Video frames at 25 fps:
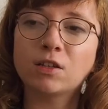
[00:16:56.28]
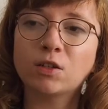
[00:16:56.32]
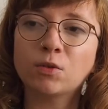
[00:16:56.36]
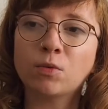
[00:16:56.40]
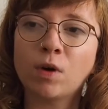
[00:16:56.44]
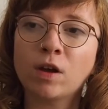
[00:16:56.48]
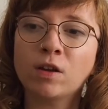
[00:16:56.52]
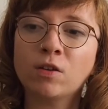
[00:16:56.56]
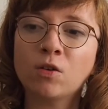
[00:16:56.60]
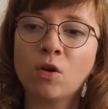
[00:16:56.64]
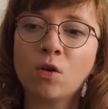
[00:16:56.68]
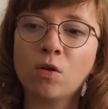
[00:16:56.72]
I
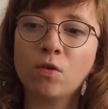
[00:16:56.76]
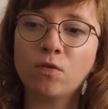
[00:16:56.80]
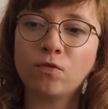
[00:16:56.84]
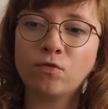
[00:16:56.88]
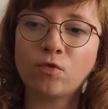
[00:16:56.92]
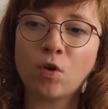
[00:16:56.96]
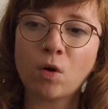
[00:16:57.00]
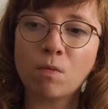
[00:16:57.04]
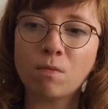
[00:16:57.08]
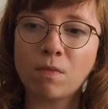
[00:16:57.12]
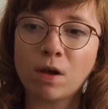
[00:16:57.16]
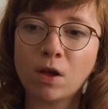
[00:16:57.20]
know
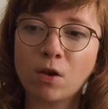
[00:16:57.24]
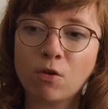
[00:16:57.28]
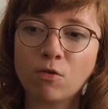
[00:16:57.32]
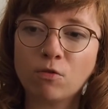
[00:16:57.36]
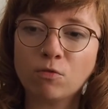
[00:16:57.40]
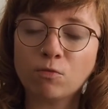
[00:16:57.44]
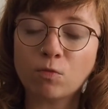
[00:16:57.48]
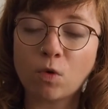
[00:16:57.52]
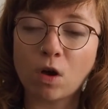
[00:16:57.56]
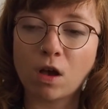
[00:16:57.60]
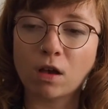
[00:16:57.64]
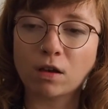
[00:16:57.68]
from my own
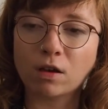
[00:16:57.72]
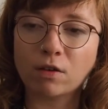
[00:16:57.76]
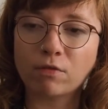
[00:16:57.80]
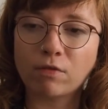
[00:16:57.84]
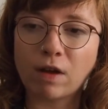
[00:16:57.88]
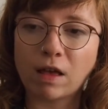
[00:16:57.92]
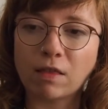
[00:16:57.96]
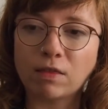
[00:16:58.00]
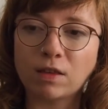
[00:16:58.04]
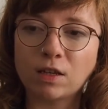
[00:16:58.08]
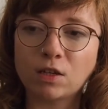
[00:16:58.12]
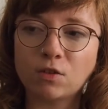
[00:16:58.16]
work
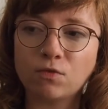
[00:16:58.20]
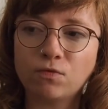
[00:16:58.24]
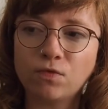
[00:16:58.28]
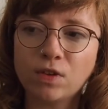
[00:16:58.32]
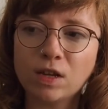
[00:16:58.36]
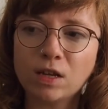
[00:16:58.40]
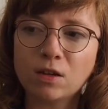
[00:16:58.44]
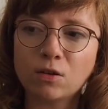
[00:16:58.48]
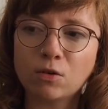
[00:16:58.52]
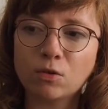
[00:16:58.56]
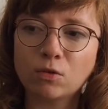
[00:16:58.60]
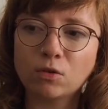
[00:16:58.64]
around these
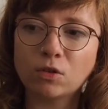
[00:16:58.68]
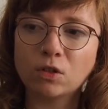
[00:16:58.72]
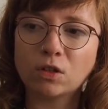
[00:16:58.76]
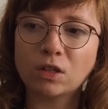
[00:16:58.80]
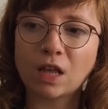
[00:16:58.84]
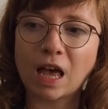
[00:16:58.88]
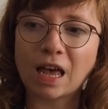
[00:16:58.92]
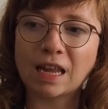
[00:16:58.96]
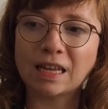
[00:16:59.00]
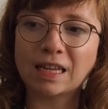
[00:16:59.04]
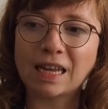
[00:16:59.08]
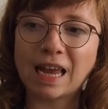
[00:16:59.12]
fields
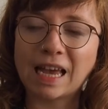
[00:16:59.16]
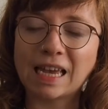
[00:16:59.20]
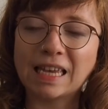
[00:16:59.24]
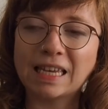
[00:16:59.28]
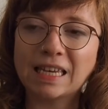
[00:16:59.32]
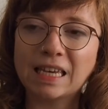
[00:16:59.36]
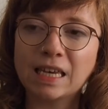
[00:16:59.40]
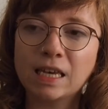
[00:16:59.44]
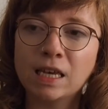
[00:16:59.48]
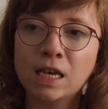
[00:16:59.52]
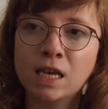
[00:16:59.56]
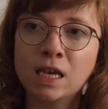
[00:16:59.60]
that
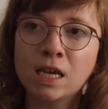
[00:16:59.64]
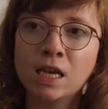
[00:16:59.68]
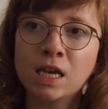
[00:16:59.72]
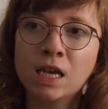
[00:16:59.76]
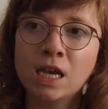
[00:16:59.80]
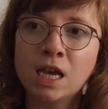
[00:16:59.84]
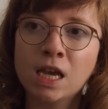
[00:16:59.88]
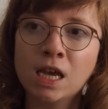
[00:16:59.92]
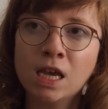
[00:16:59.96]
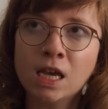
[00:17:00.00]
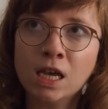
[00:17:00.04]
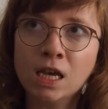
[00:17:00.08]

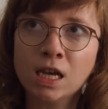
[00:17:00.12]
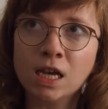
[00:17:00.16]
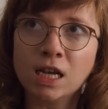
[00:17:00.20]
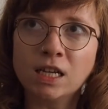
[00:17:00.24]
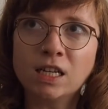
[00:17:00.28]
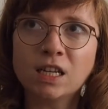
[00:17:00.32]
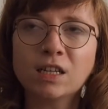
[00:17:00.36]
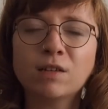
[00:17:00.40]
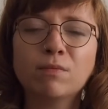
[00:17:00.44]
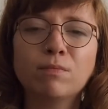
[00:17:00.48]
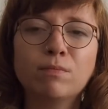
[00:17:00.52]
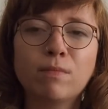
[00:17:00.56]
it
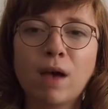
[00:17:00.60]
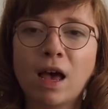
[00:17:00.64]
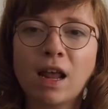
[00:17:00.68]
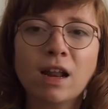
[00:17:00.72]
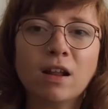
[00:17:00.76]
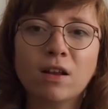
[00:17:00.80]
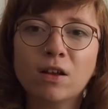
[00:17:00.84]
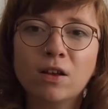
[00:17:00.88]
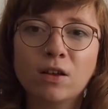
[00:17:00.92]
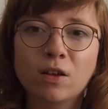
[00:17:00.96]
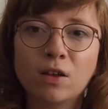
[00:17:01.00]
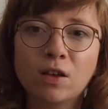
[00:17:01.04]
doesn't
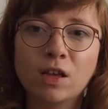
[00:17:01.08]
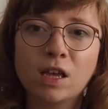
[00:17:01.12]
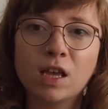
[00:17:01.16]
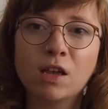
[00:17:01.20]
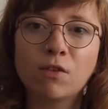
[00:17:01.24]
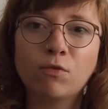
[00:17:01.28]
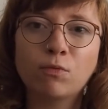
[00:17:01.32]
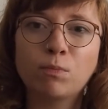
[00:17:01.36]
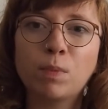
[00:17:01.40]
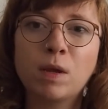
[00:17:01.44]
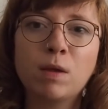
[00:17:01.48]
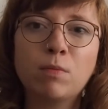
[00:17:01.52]
matter if
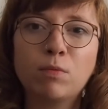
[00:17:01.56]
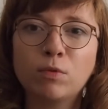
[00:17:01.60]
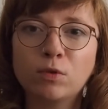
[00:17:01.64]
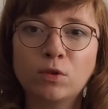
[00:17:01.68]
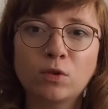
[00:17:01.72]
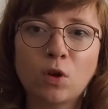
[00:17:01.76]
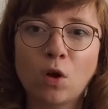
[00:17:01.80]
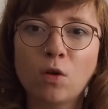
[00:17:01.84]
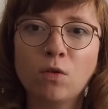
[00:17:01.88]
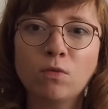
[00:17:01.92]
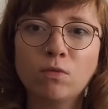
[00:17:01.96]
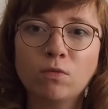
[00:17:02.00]
people
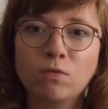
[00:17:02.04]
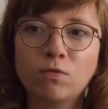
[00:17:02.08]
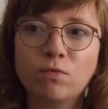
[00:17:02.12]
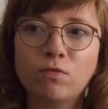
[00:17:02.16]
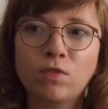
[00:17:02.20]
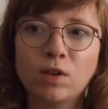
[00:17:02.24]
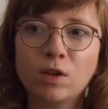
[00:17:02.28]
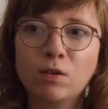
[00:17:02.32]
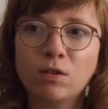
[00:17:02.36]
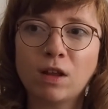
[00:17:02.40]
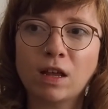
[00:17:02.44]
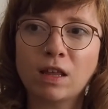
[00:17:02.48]
don't
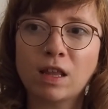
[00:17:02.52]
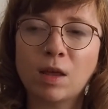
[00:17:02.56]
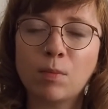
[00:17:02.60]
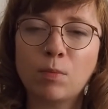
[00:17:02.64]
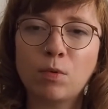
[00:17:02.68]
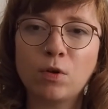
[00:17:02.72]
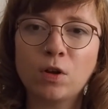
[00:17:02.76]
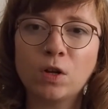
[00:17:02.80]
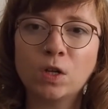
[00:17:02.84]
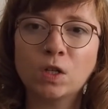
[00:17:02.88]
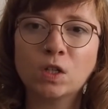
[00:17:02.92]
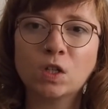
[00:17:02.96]
feel like they're
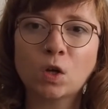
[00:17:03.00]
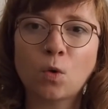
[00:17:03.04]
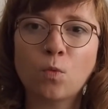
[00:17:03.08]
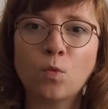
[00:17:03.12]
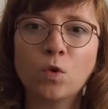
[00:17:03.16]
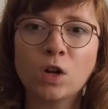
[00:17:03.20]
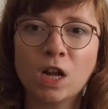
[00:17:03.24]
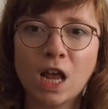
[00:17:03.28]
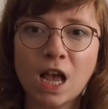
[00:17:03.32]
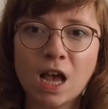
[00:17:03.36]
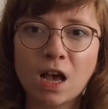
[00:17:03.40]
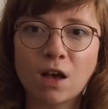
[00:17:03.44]
bullying someone
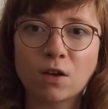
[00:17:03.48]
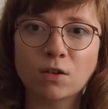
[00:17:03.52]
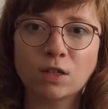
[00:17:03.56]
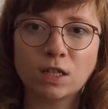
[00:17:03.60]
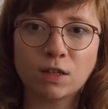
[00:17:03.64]
else. If